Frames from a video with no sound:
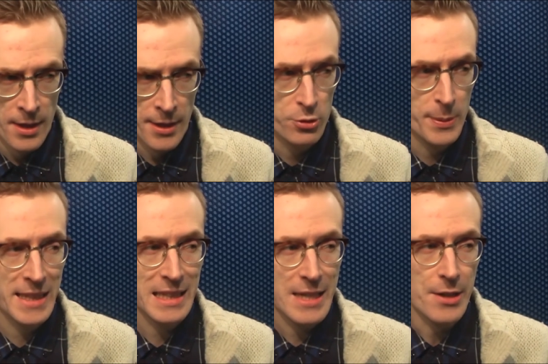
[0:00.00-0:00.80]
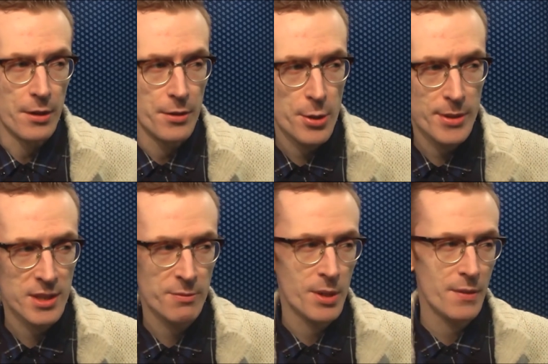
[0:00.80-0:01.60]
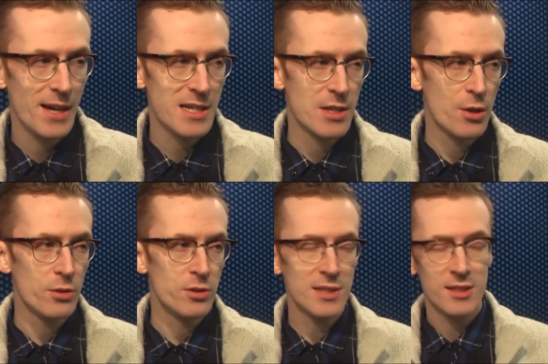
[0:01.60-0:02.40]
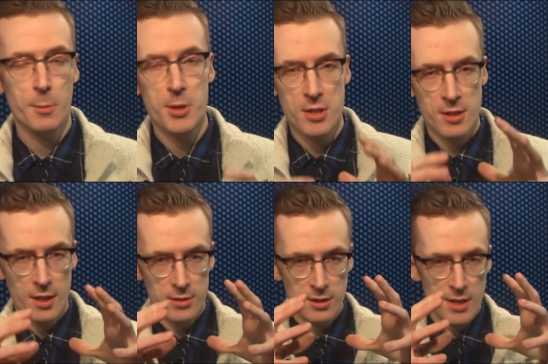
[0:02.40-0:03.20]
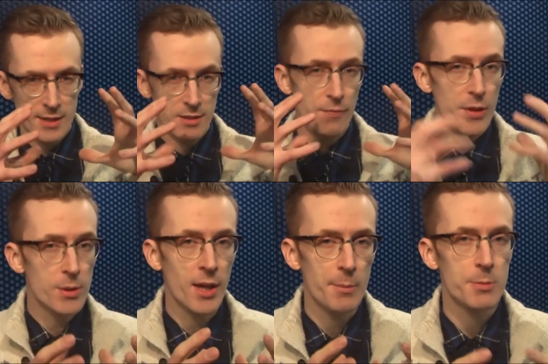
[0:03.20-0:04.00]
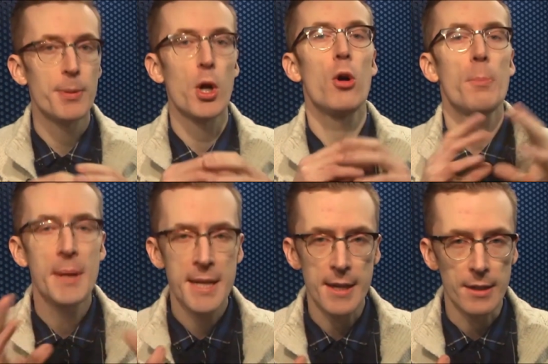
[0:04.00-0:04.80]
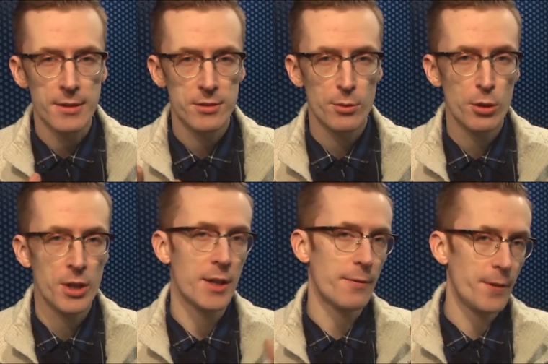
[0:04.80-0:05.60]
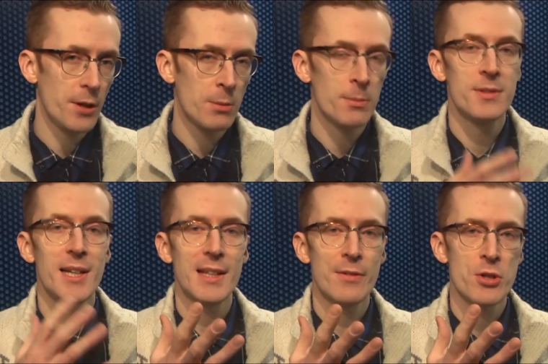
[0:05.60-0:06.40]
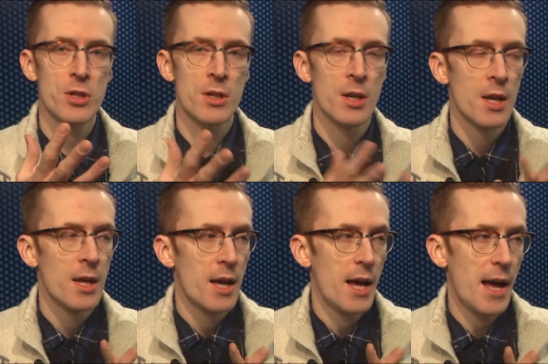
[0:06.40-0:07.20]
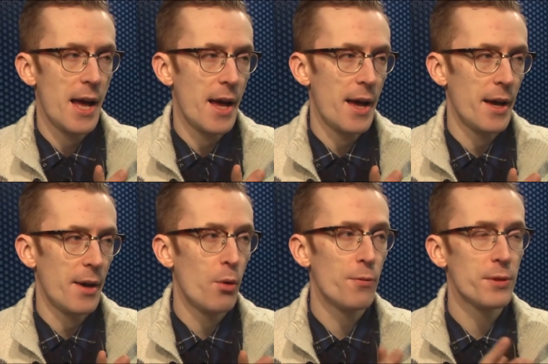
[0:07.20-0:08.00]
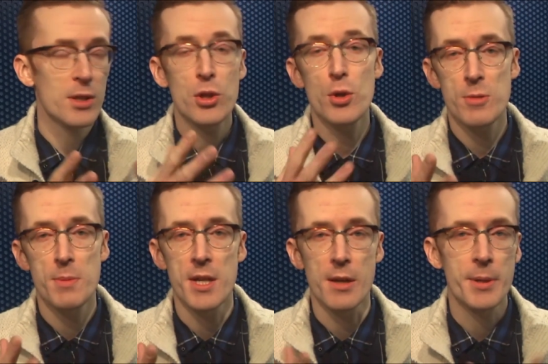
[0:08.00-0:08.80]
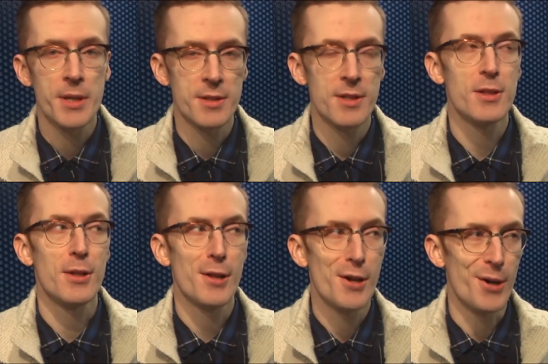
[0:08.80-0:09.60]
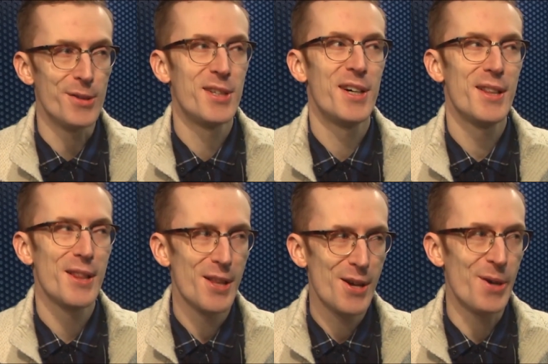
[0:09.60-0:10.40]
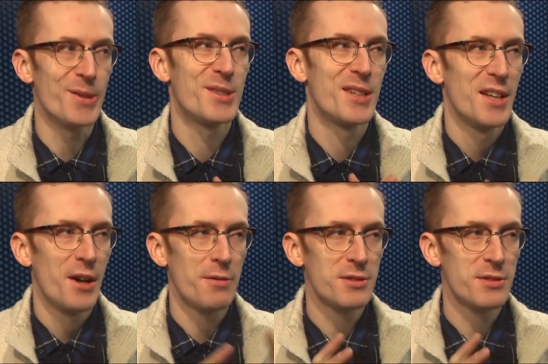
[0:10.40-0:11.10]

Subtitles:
Now, to be clear, the US government have actually not just commissioned a study into video games, but all media. So we're looking at film, television, hopefully news media, because there's a lot of